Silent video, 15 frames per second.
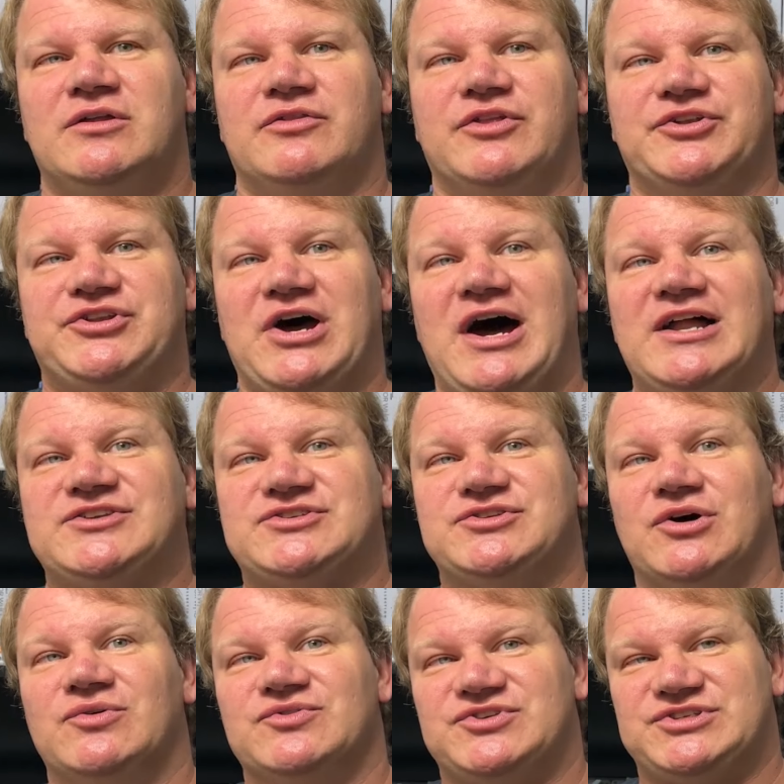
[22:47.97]
The dots
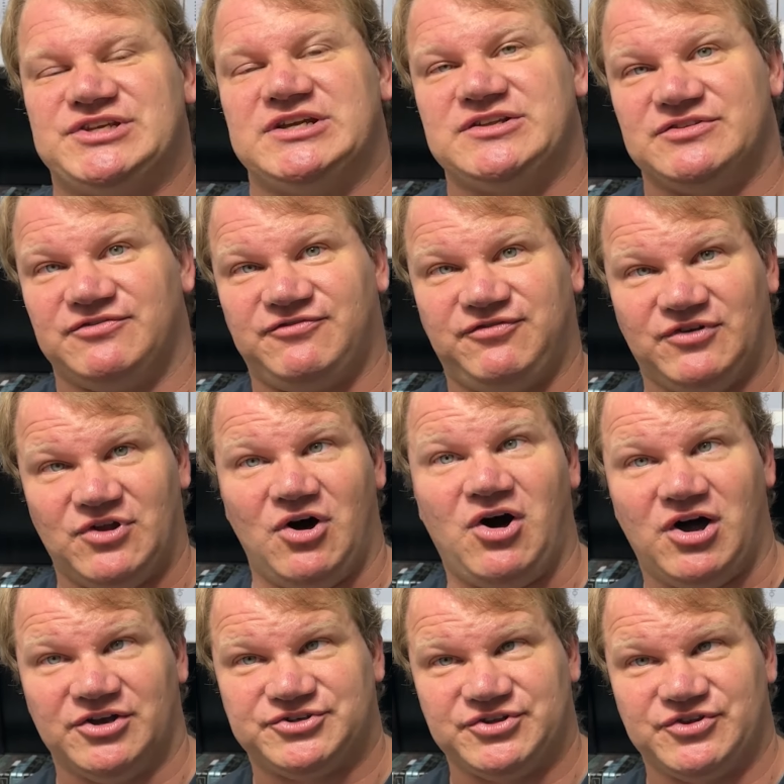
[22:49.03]
don't see the
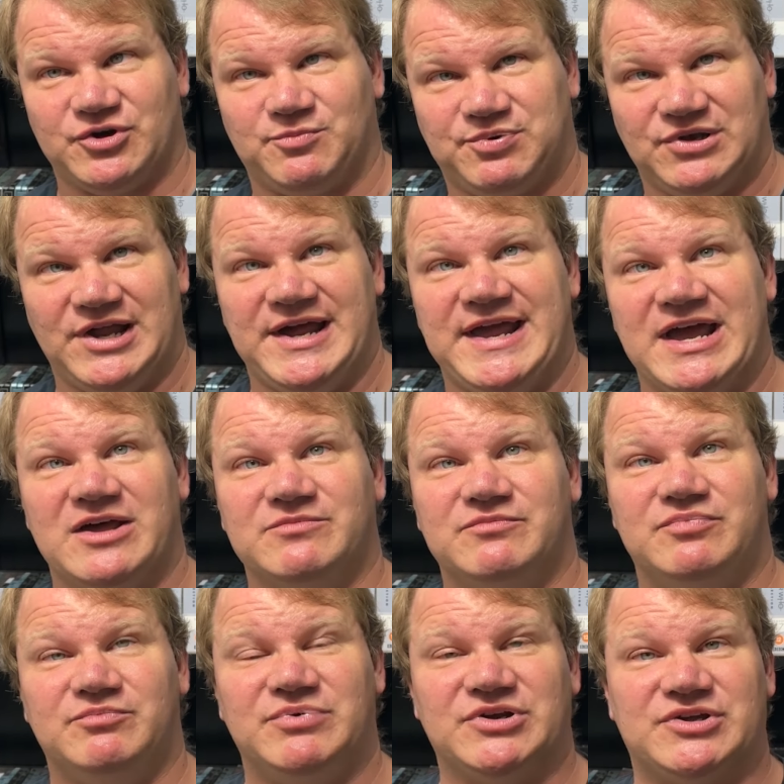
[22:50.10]
flaw to their plan
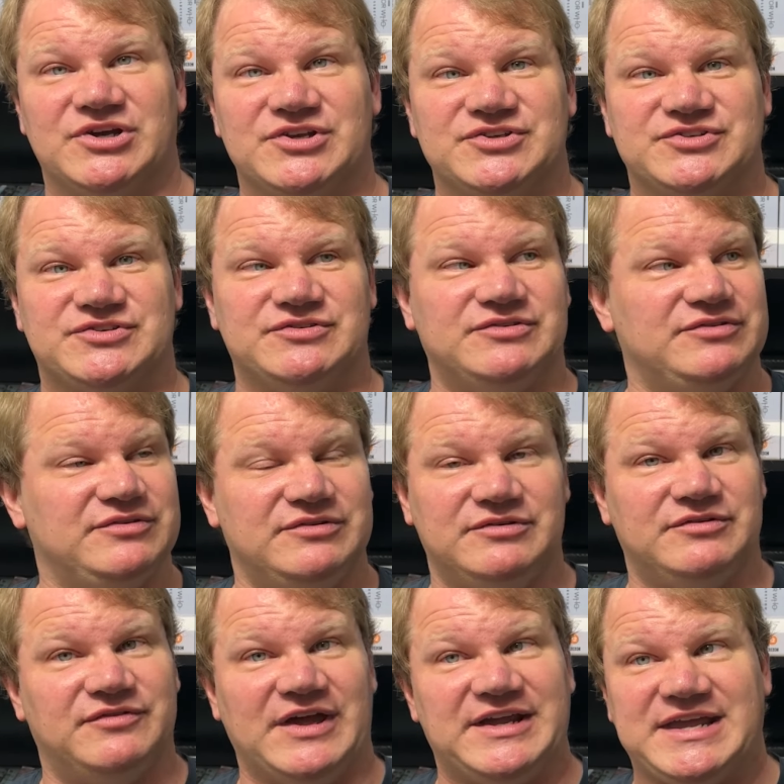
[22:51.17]
because
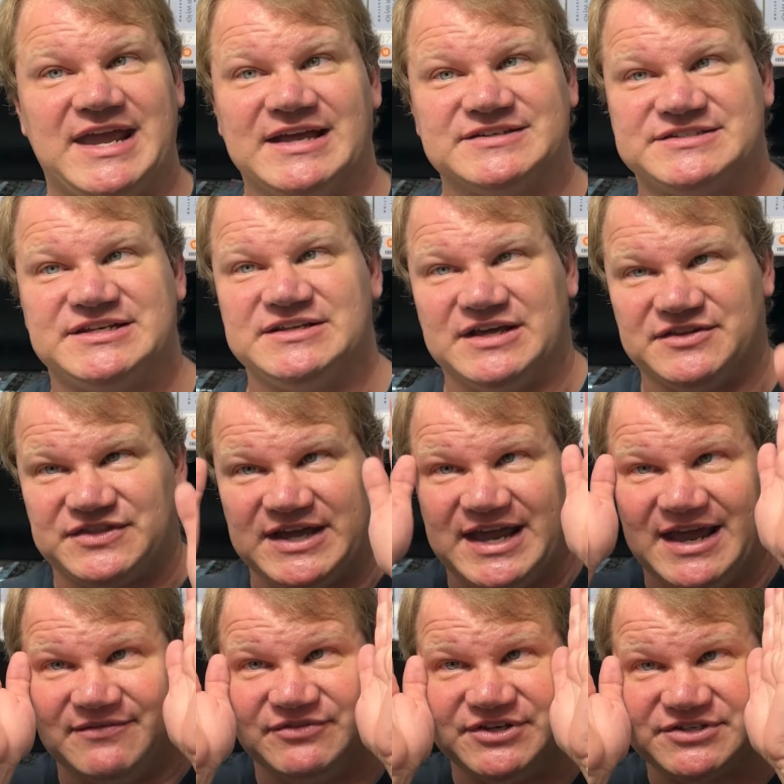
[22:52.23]
they can't see that. They
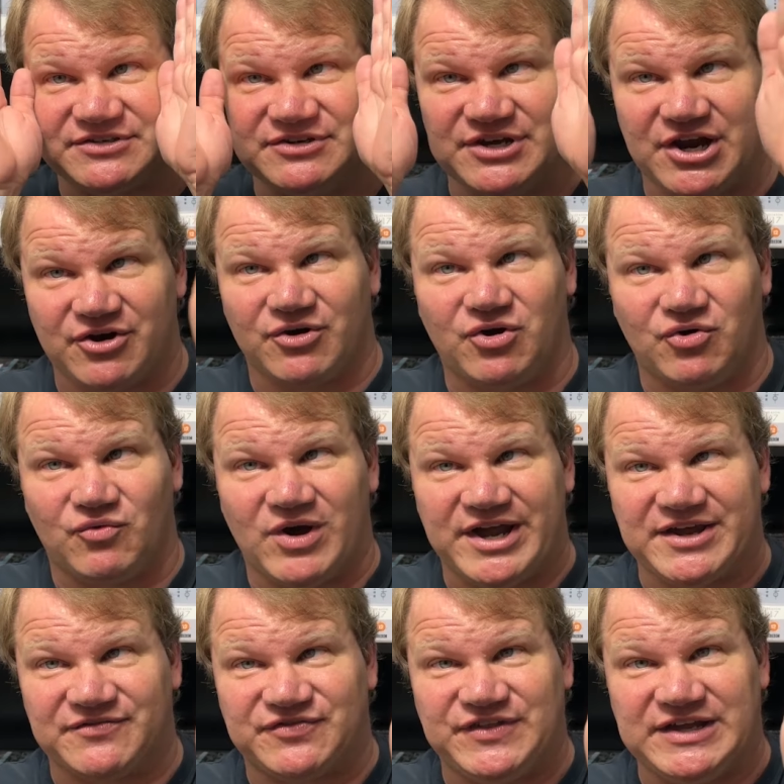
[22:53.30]
have this narrow
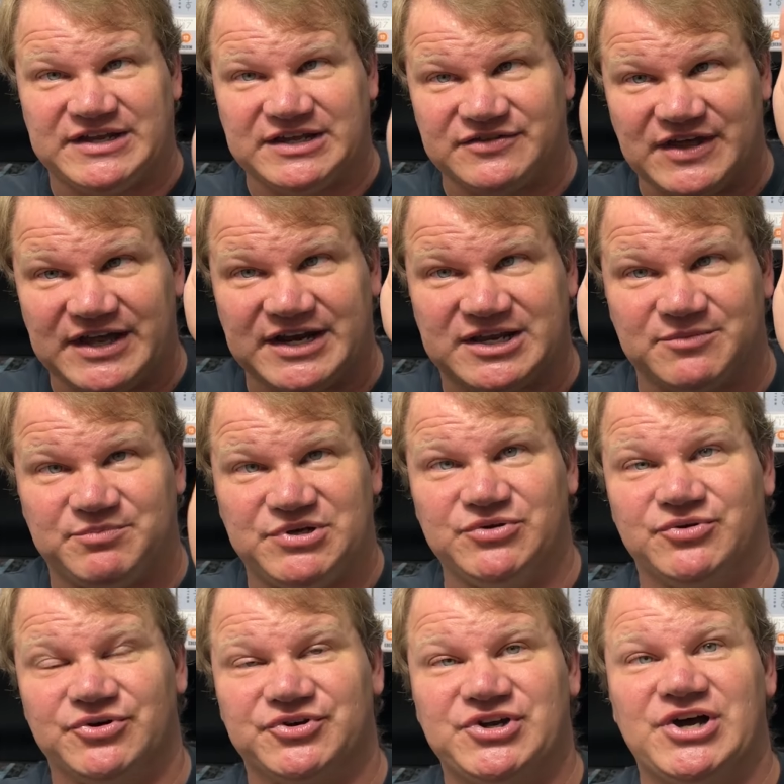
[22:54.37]
way of thinking that a
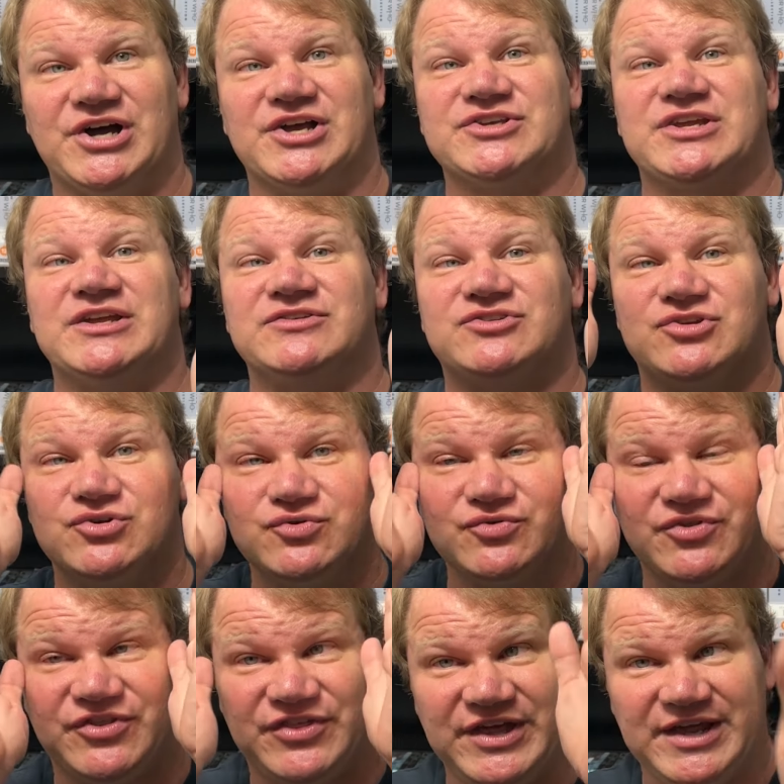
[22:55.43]
computer does. And
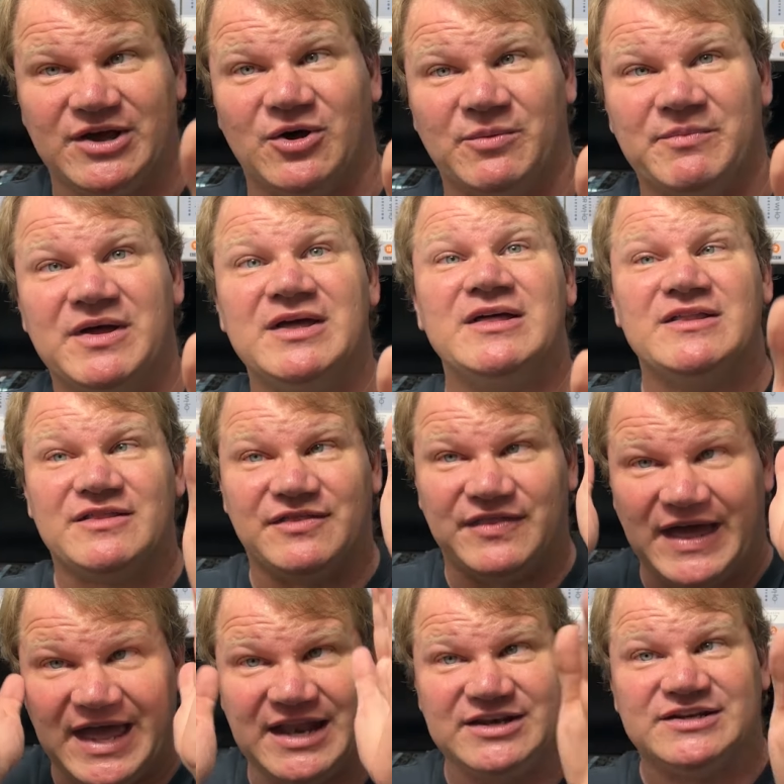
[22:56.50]
to them,
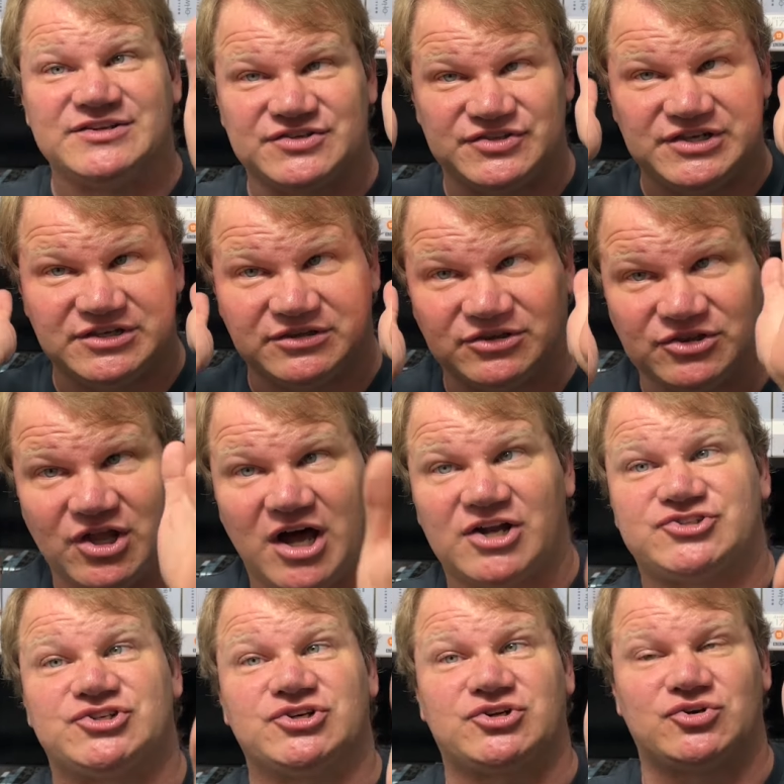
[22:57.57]
that is the
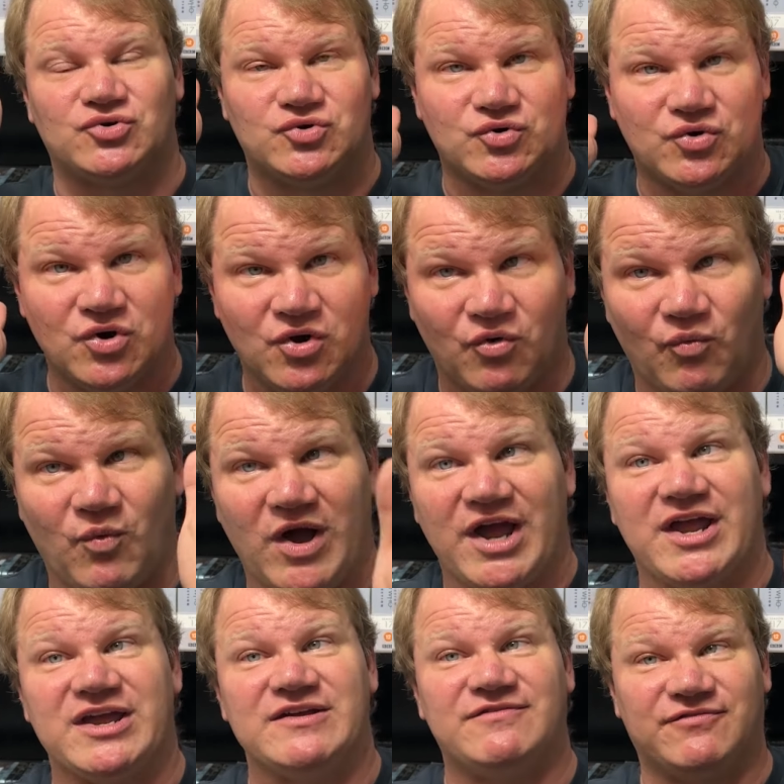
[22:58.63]
logical
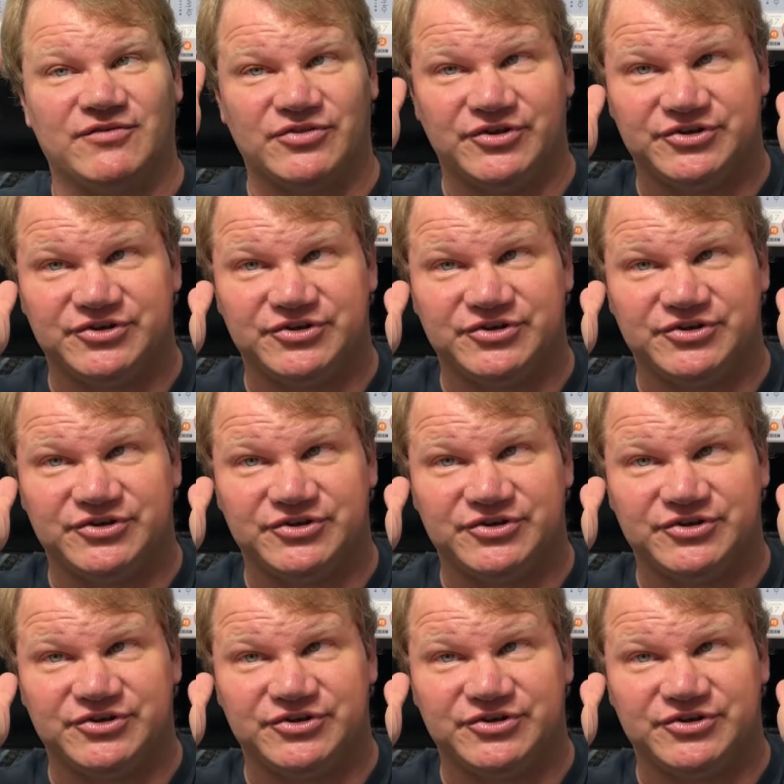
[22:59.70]
way for